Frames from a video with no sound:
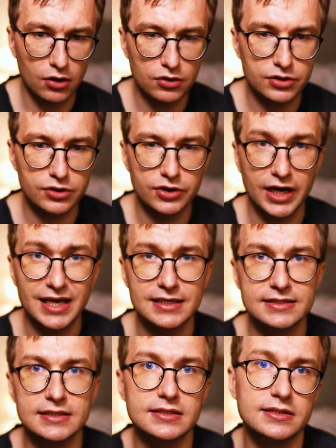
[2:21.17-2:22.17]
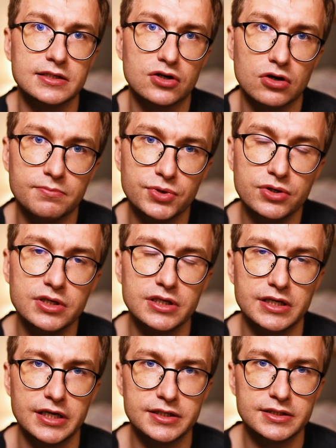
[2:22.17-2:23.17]
other existing
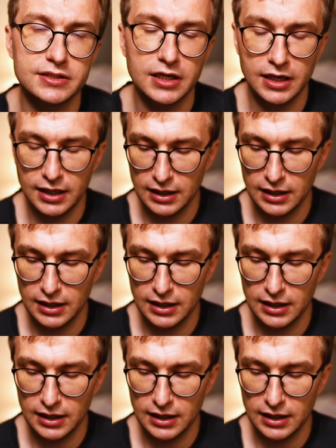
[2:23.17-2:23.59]
communities